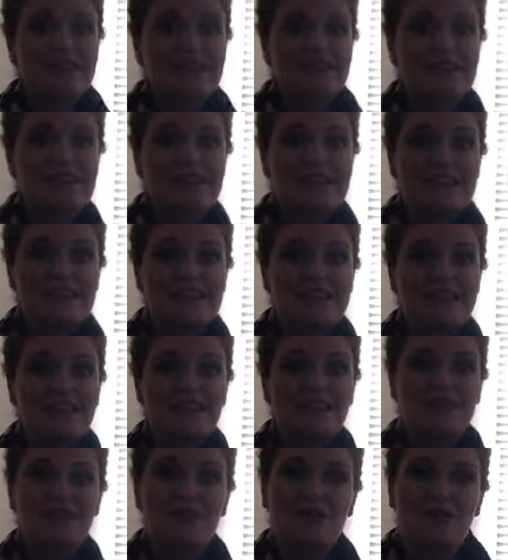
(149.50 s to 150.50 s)
easily,
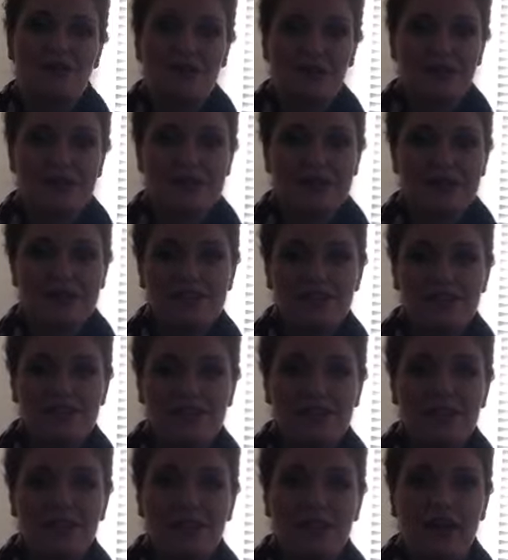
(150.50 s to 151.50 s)
and you don't want it to get
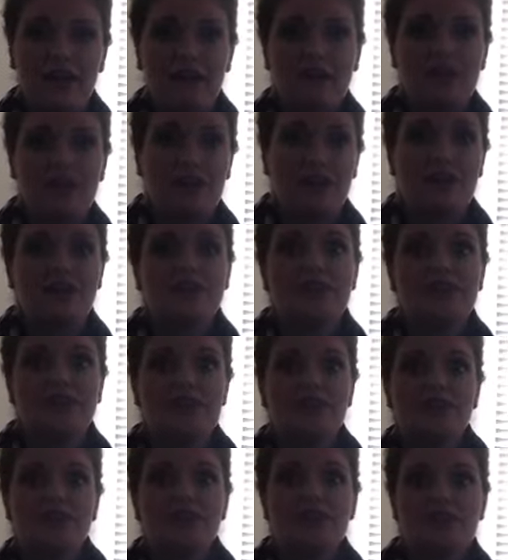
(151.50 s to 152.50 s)
dirty. You want to have a cover
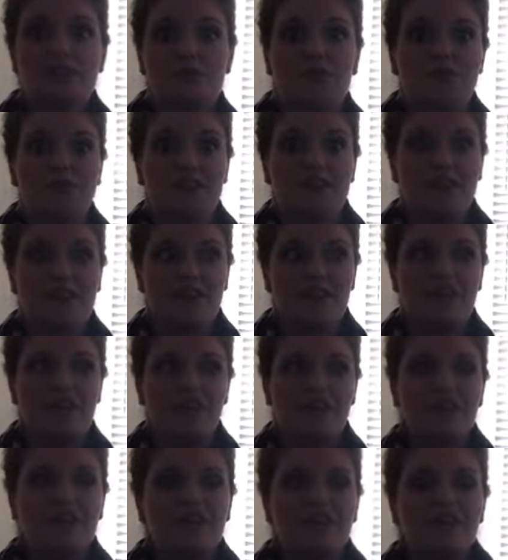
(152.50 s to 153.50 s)
so you could just wash the
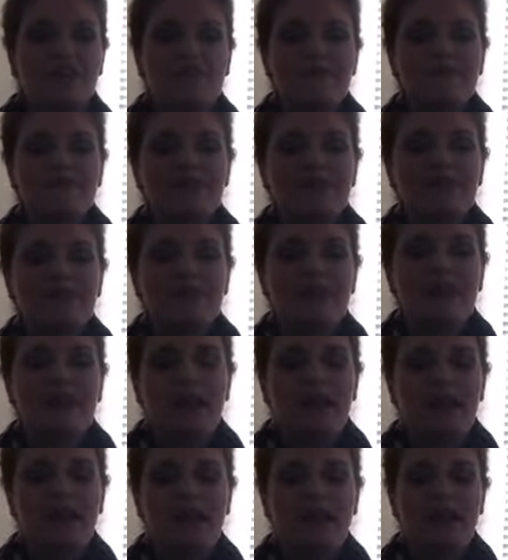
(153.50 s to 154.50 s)
cover.
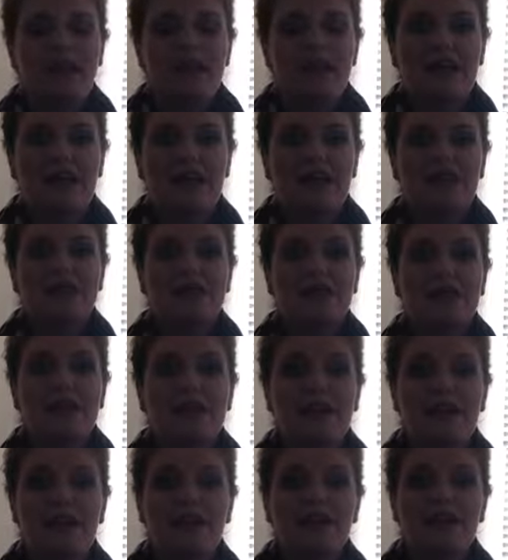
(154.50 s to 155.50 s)
But it has
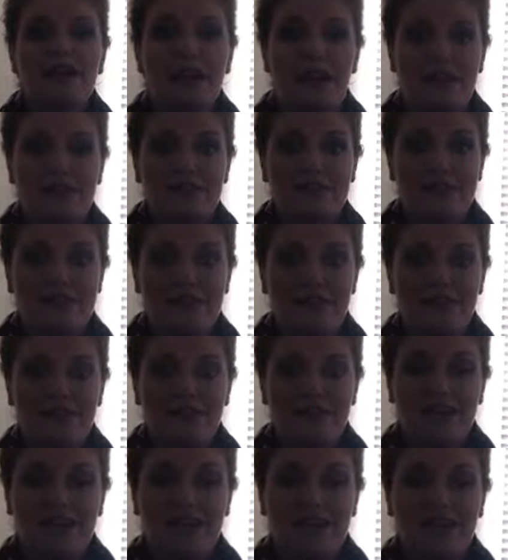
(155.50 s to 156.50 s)
been a
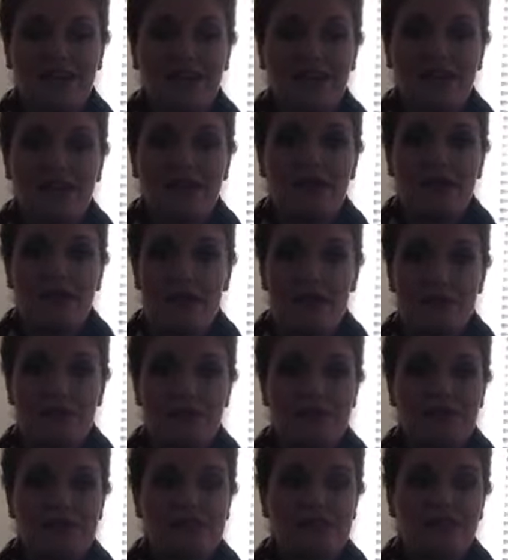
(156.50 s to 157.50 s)
lifesaver on my
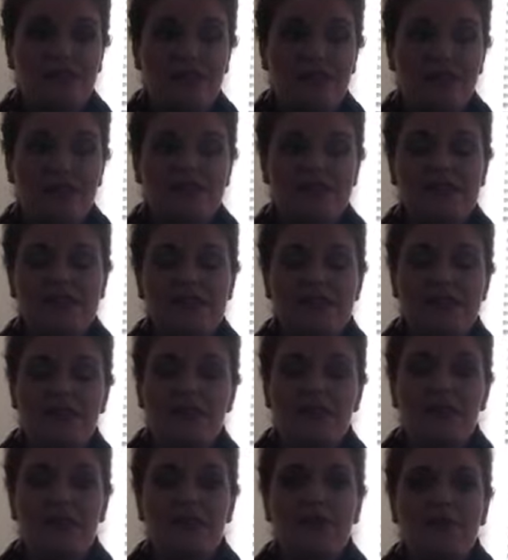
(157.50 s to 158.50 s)
hips. When I sleep in
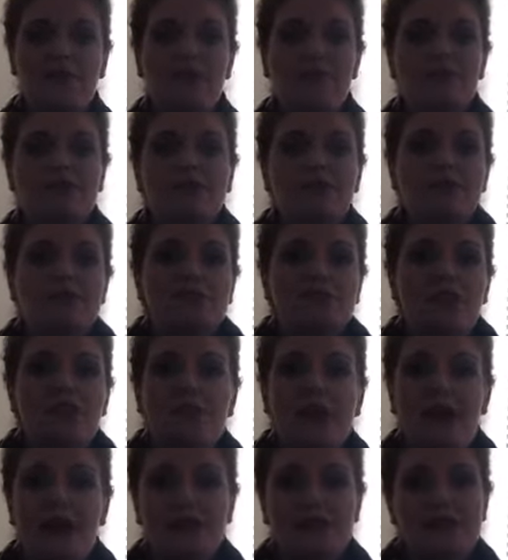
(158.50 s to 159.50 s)
bed, my hips hurt so
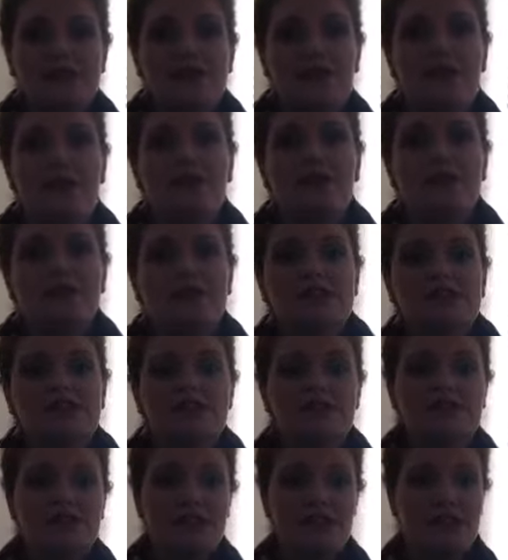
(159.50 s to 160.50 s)
bad, so I always
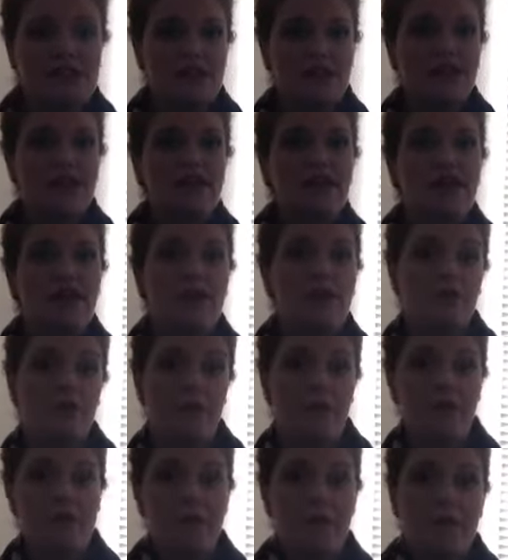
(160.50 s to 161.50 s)
use it
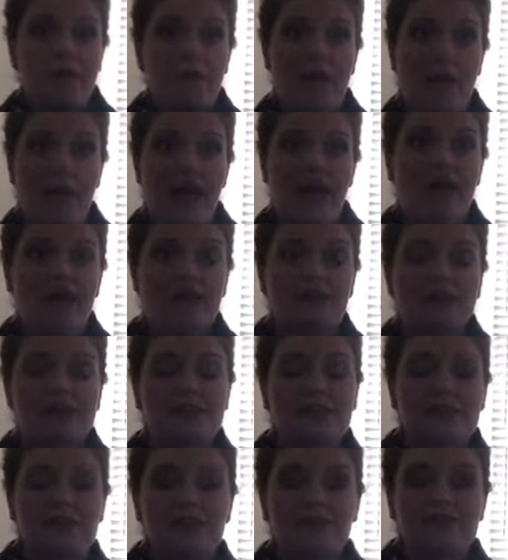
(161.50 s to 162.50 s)
around my back
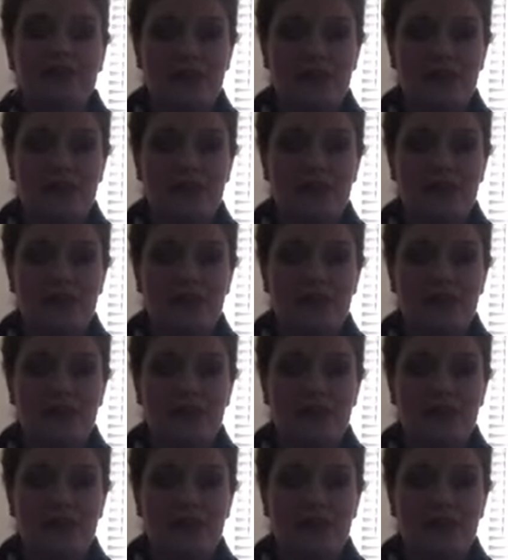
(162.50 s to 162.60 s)
to lift